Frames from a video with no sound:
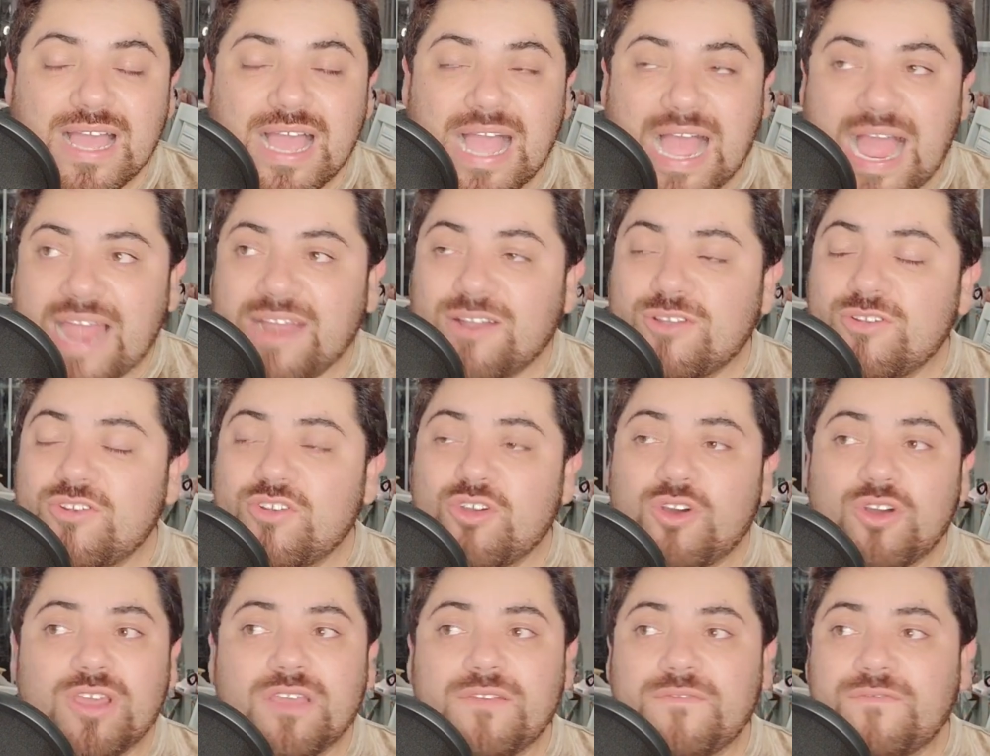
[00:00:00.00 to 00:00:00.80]
I don't
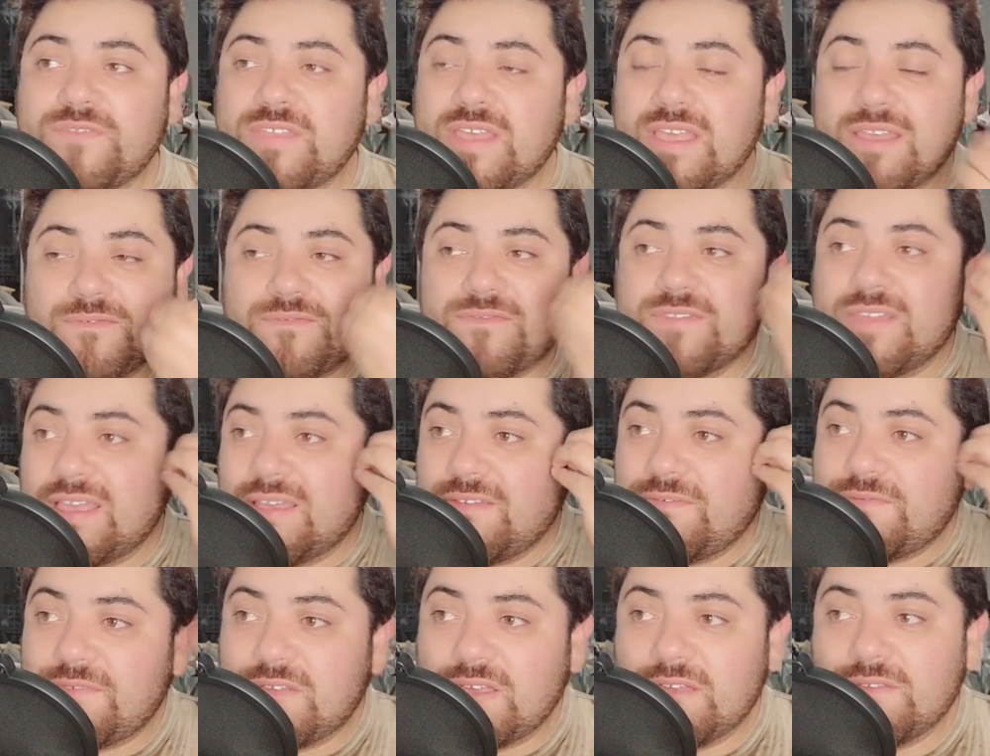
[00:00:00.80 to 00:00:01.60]
know if
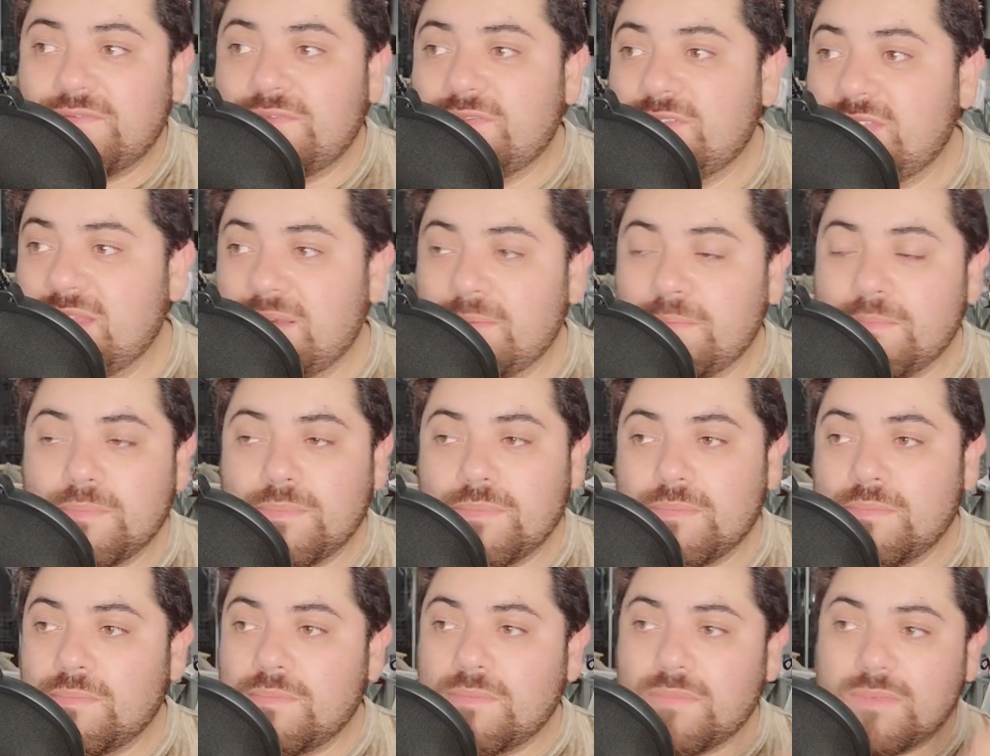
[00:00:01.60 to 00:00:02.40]

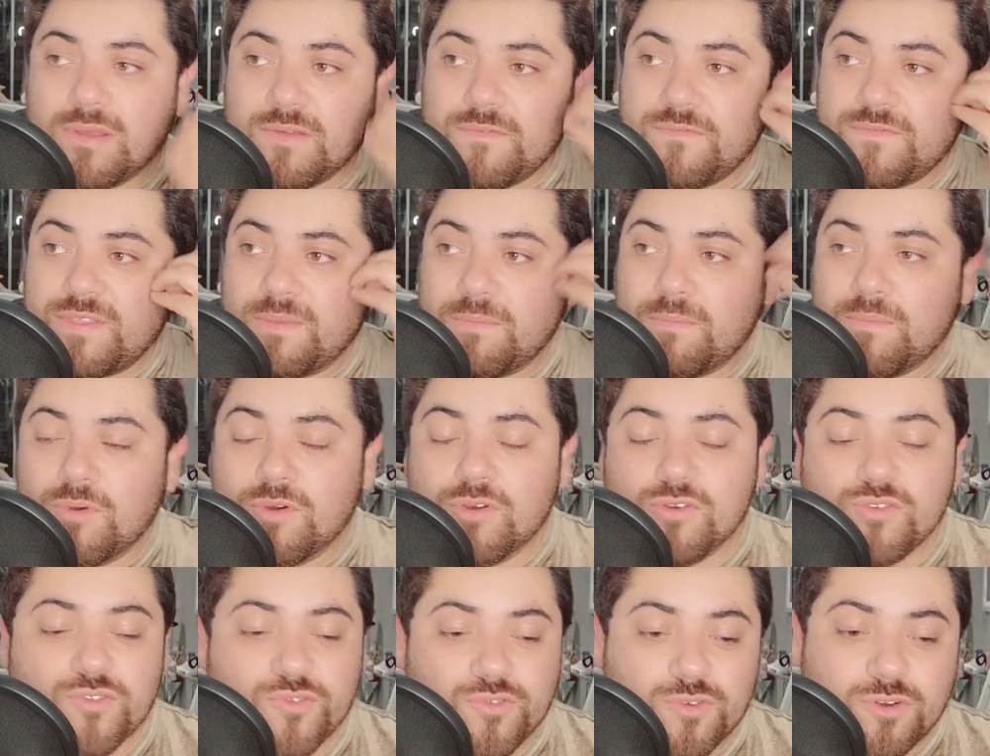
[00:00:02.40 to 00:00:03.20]
the
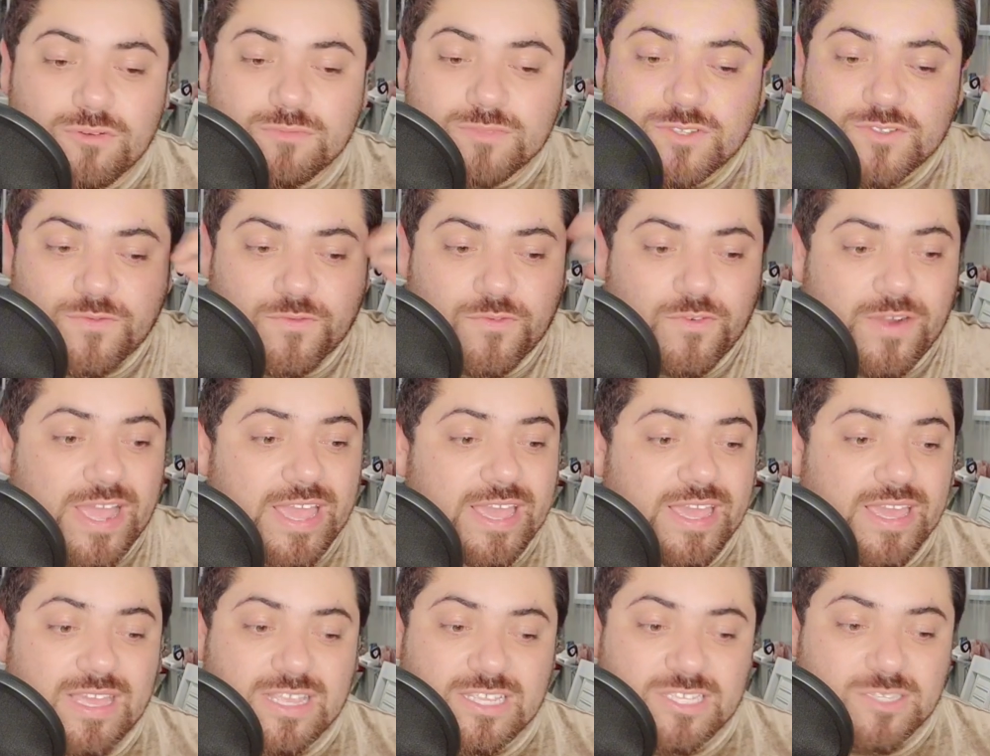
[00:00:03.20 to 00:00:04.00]
mushrooms
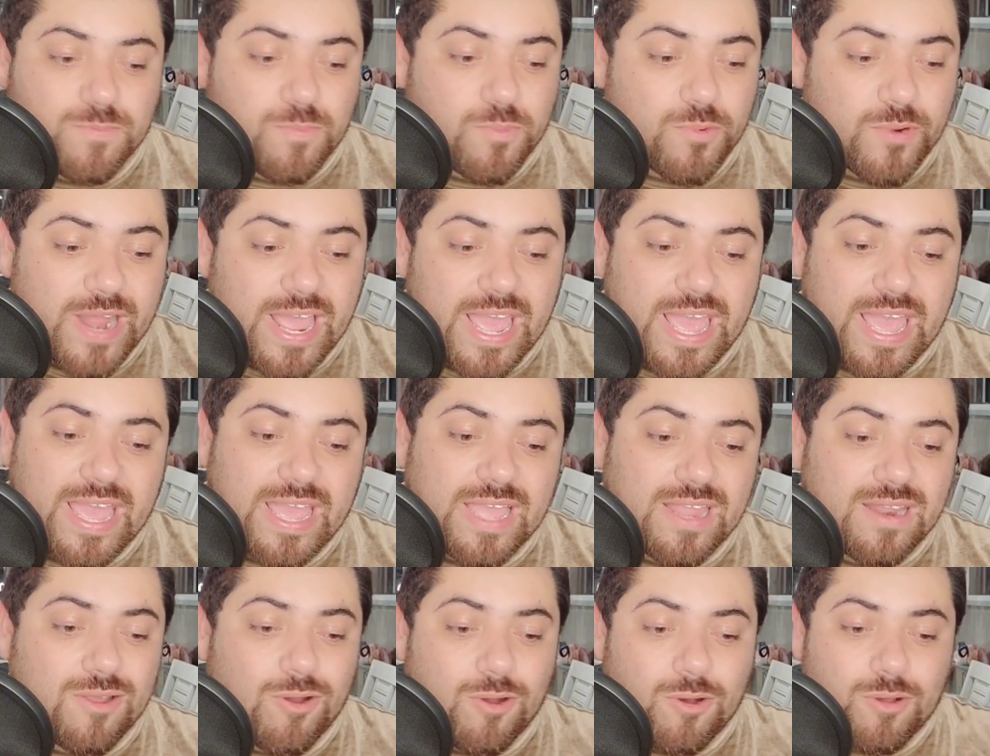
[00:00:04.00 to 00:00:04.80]
fry his
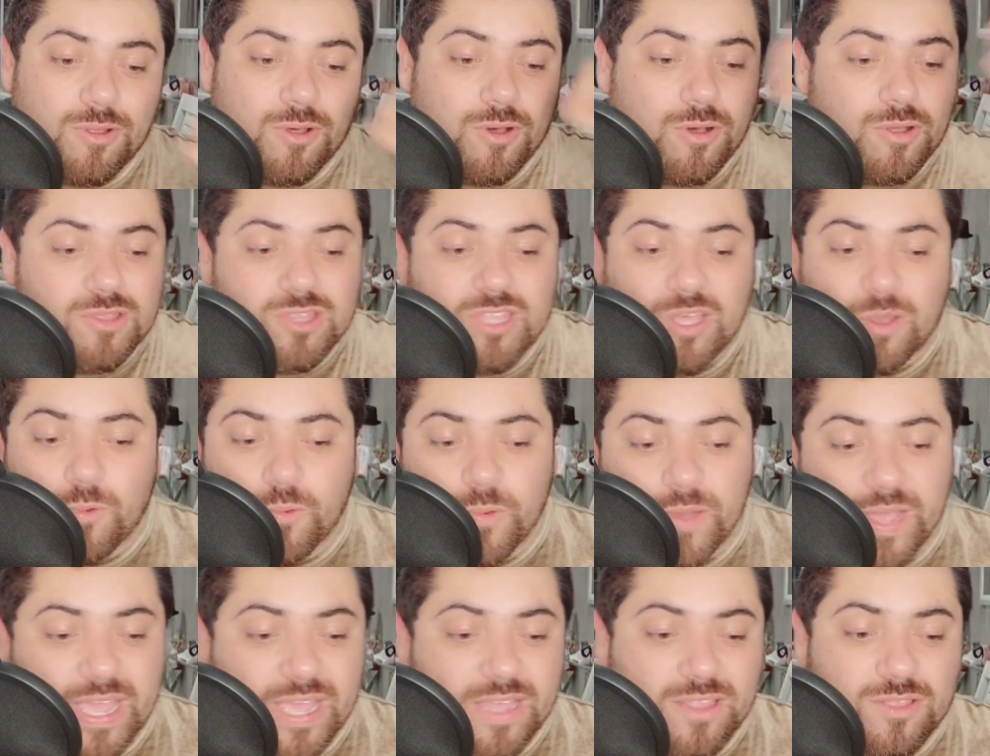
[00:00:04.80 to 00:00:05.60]
brain or all the
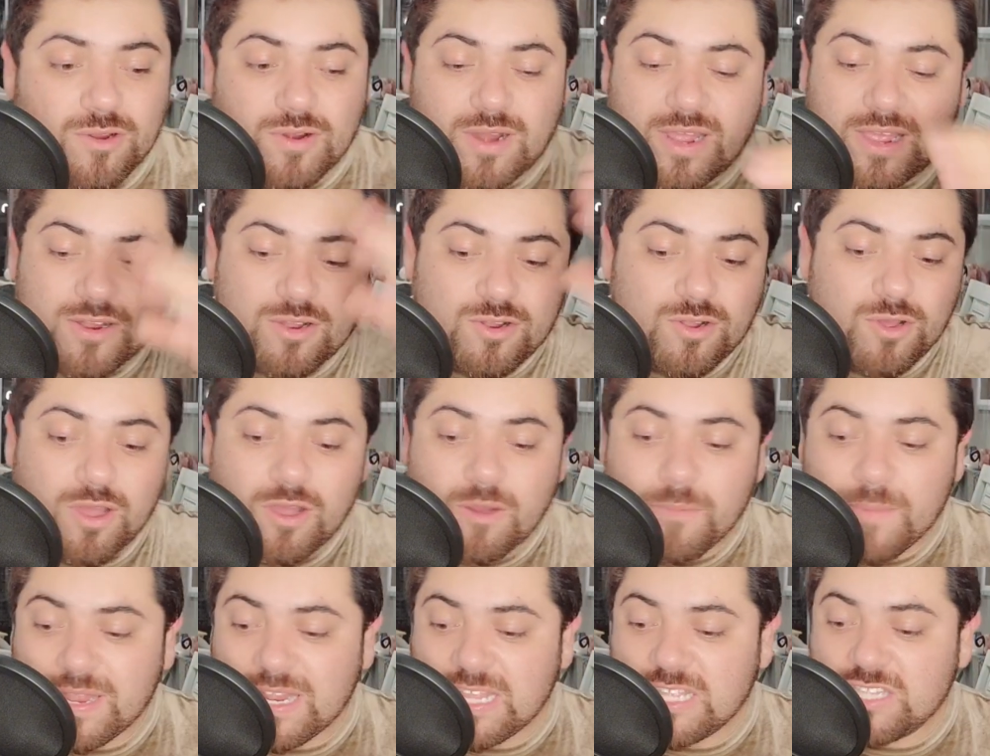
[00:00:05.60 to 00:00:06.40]
weed, or I don't know
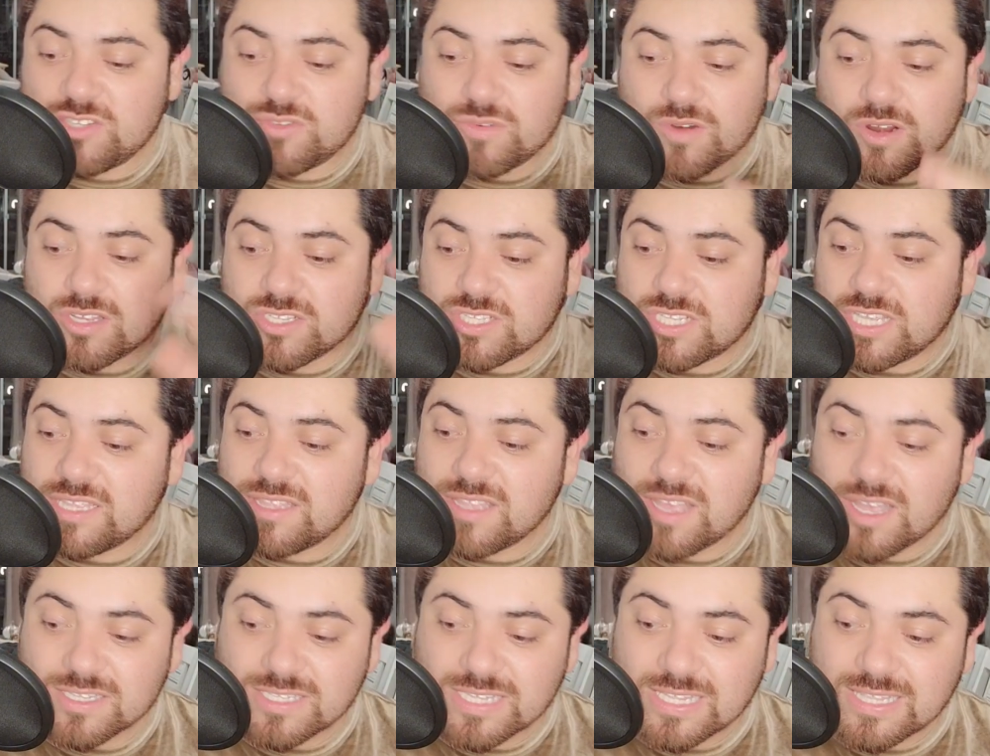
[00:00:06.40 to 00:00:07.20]
how many drugs he
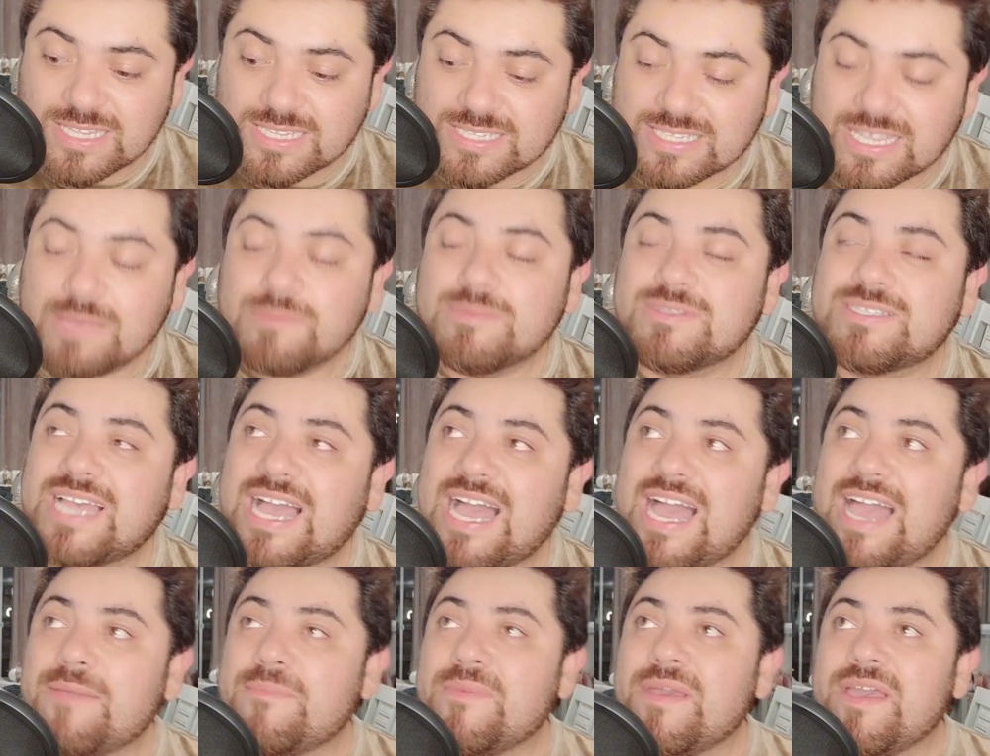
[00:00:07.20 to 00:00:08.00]
does at the same
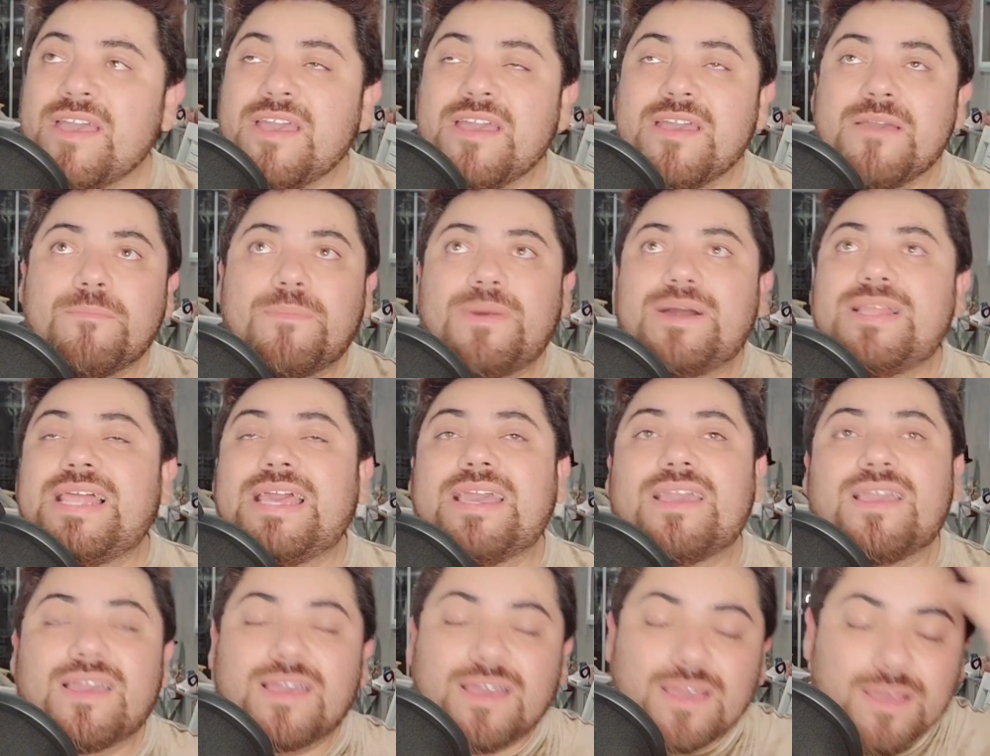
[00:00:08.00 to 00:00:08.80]
time, but like,